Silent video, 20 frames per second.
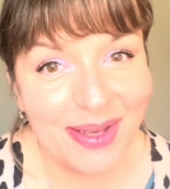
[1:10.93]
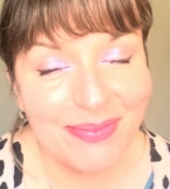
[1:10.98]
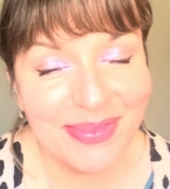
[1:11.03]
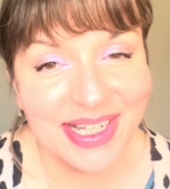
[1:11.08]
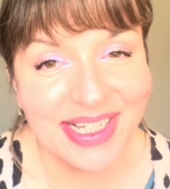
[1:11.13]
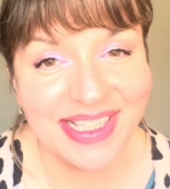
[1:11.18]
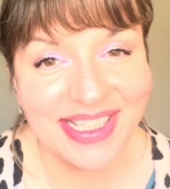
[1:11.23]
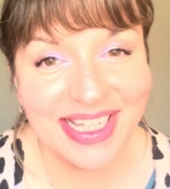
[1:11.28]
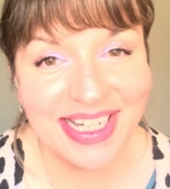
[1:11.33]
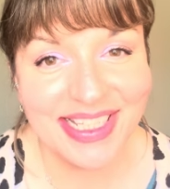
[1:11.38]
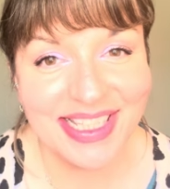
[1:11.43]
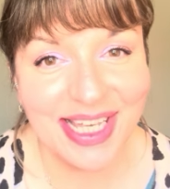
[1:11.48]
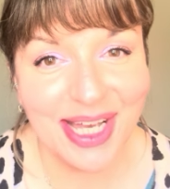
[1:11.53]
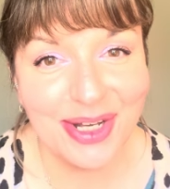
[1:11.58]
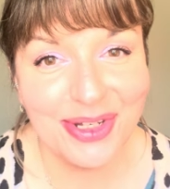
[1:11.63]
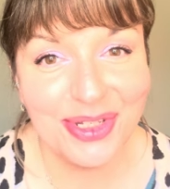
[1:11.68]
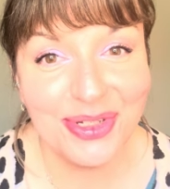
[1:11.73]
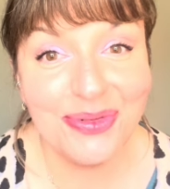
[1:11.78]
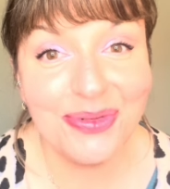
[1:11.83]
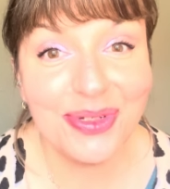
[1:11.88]
because that's how
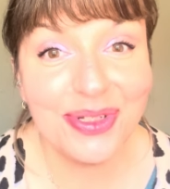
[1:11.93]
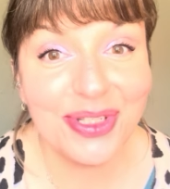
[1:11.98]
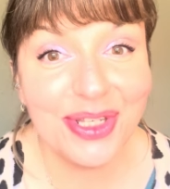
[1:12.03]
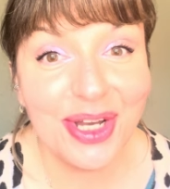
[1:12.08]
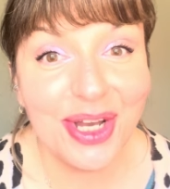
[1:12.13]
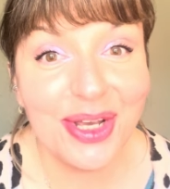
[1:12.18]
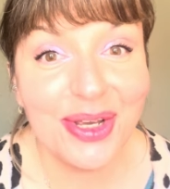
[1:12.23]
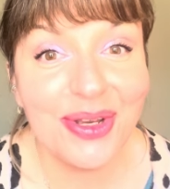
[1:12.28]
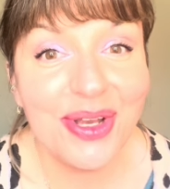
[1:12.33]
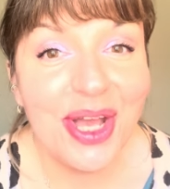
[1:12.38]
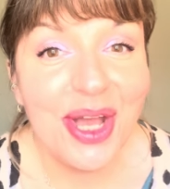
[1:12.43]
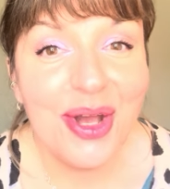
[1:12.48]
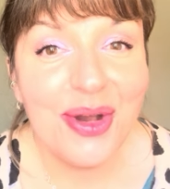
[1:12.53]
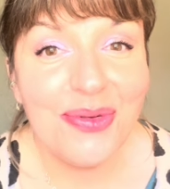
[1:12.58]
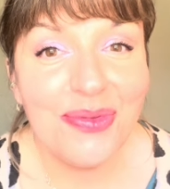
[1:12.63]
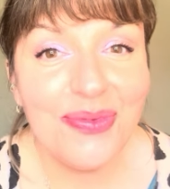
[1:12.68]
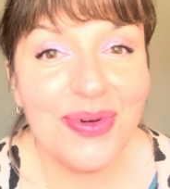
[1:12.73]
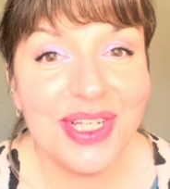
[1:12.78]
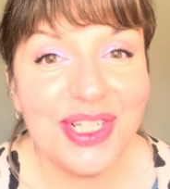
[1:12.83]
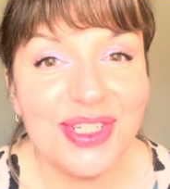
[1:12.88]
you will know
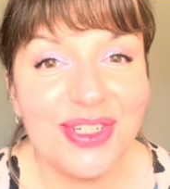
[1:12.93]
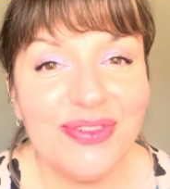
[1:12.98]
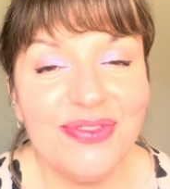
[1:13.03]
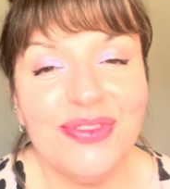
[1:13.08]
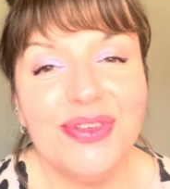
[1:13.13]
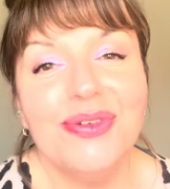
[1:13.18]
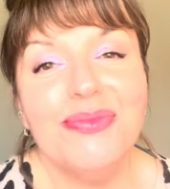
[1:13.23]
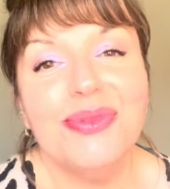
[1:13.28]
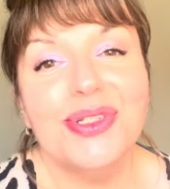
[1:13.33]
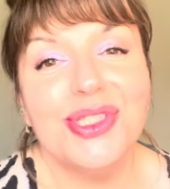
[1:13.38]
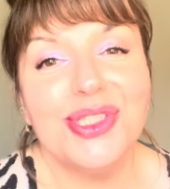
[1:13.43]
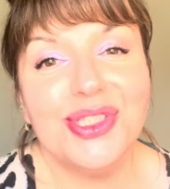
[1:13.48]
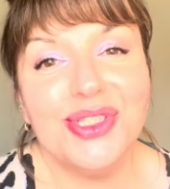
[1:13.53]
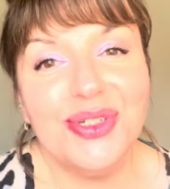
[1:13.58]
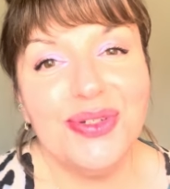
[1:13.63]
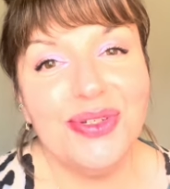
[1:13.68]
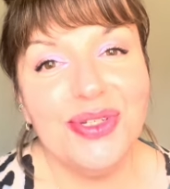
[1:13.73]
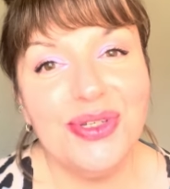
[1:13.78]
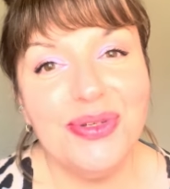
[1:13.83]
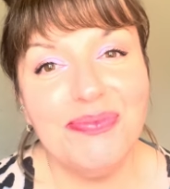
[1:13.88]
which of them
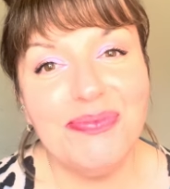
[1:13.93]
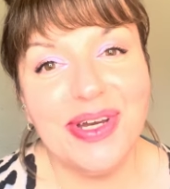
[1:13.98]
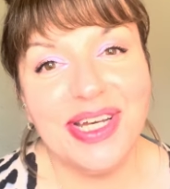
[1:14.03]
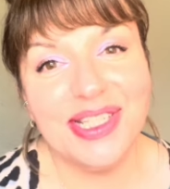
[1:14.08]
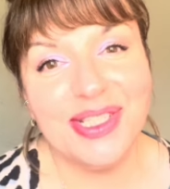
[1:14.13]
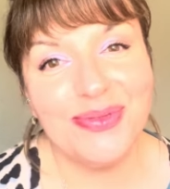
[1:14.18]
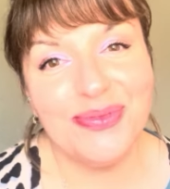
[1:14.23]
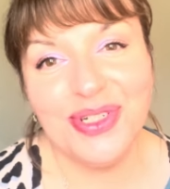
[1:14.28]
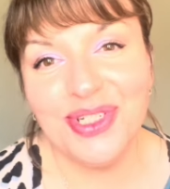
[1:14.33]
suit you best,